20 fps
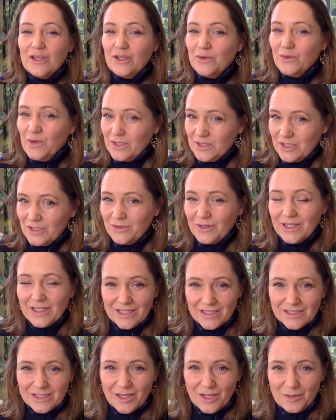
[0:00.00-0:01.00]
you are doing an
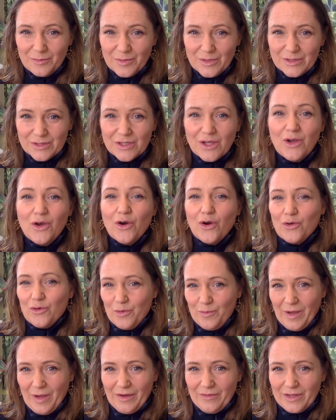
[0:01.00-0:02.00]
interment or
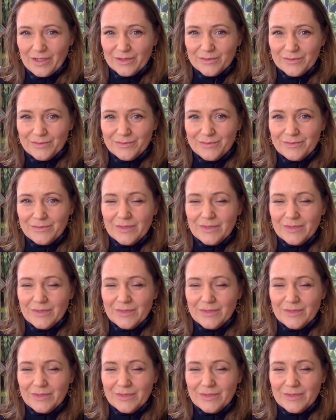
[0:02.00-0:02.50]
a burial.